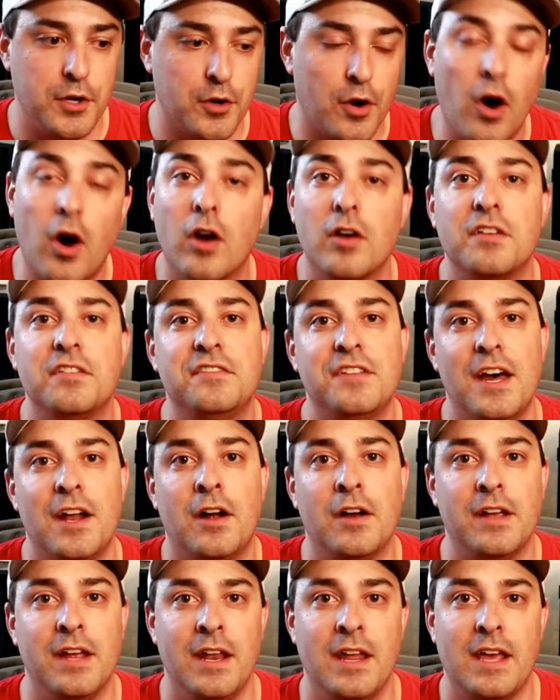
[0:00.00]
heart set
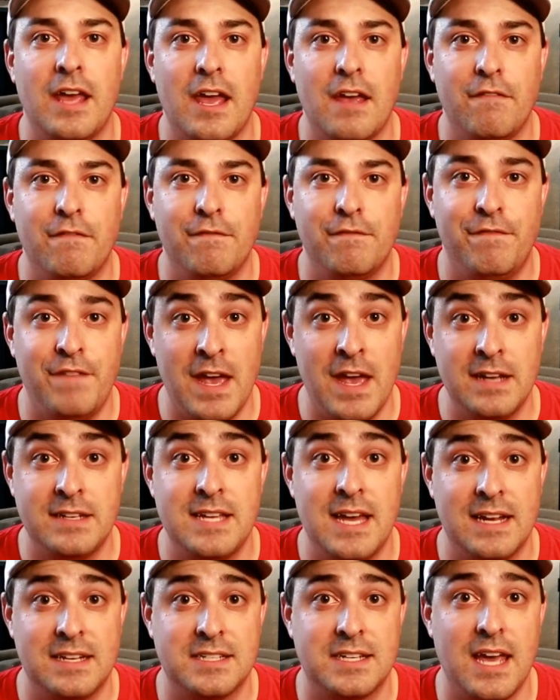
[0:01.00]
on getting a
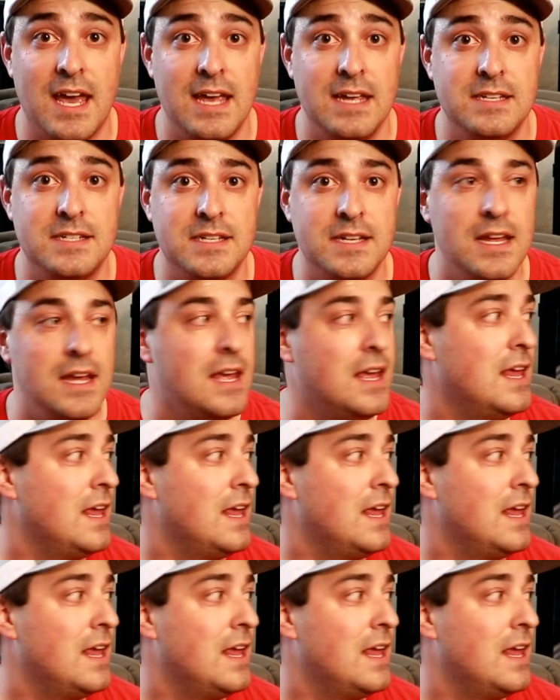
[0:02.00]
Phanteks case,